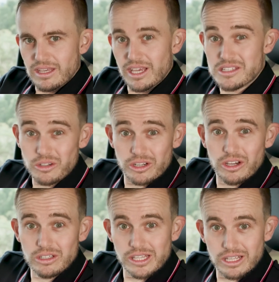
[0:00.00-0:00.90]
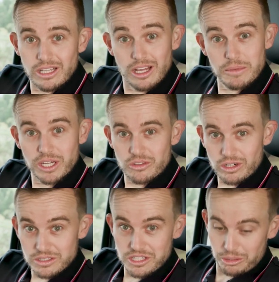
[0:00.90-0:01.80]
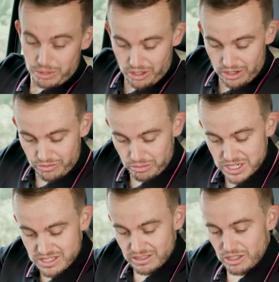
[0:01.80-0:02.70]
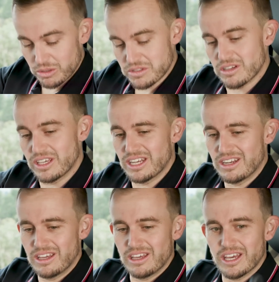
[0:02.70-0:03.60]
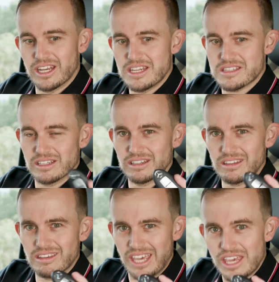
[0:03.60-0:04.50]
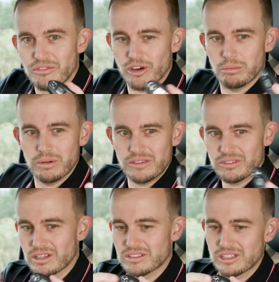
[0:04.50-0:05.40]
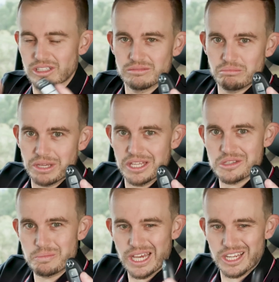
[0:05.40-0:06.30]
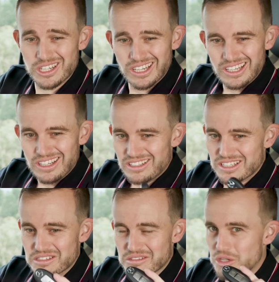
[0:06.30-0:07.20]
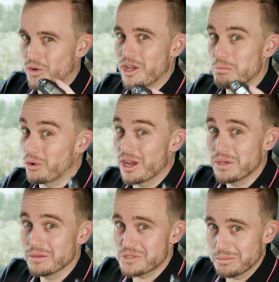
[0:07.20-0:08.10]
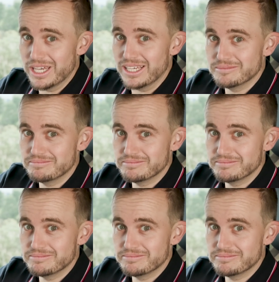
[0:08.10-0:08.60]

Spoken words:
It's not only the climate controls that are borrowed from Nissan, you also get a Nissan key fob, even though it's got a Benz badge. It doesn't scream premium to me.